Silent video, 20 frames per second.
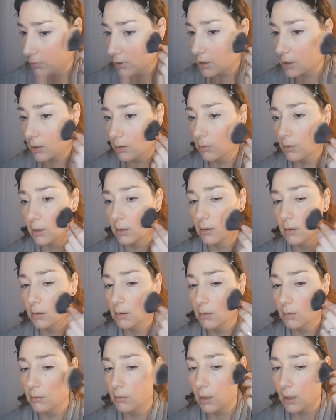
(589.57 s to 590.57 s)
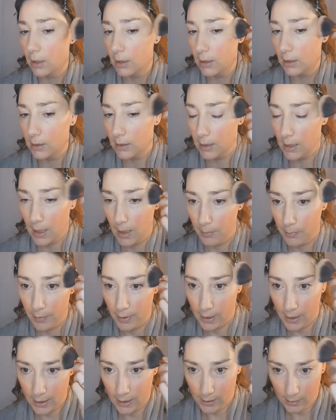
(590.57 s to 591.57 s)
just going to kind of tap
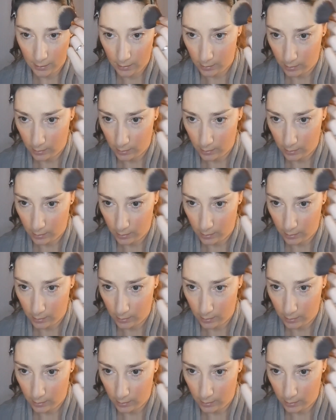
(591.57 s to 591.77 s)
that